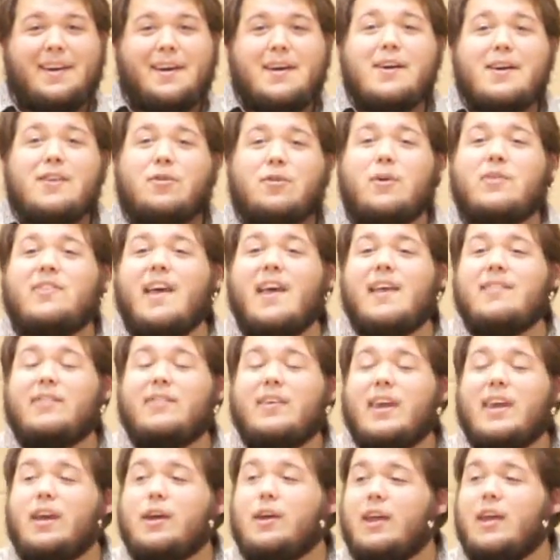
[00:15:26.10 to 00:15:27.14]
So it says
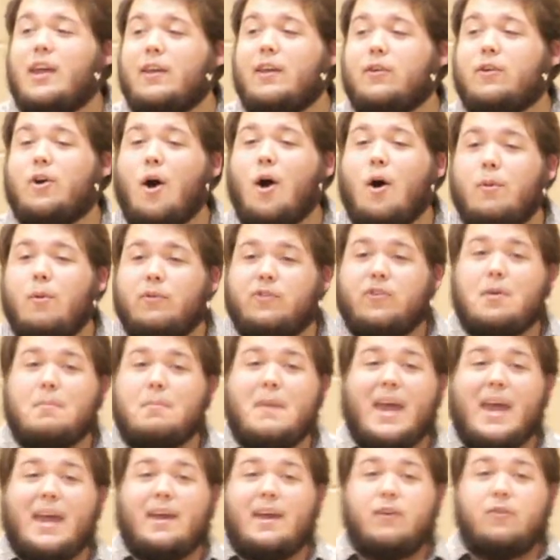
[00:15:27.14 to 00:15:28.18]
he goes to
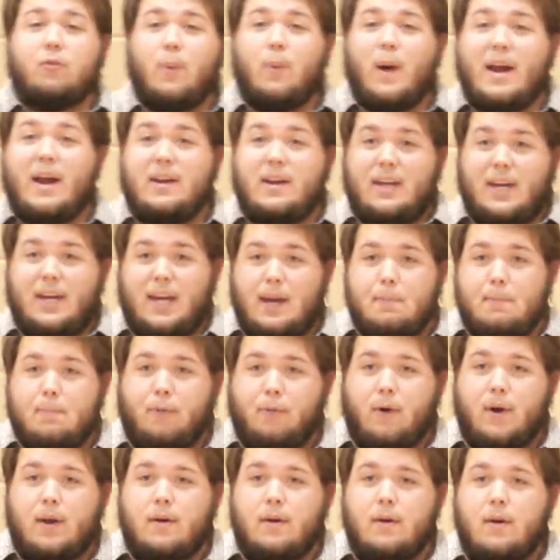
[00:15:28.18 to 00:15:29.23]
make his way to
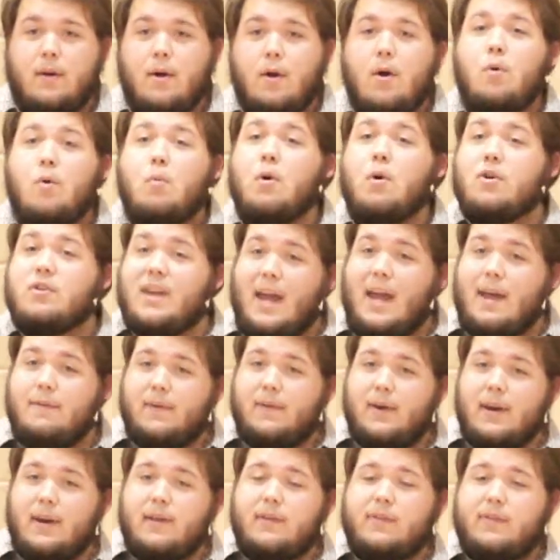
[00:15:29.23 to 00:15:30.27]
Hebron, where
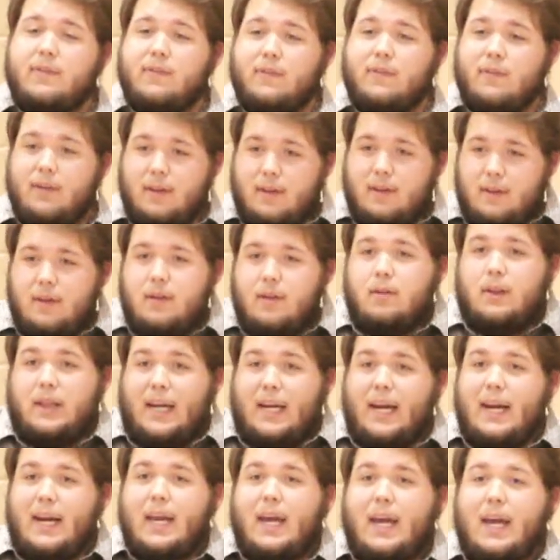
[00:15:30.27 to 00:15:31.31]
David is
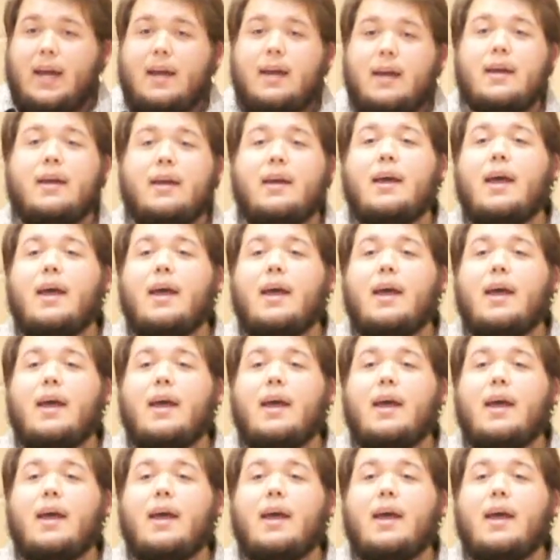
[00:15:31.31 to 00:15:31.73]
leading.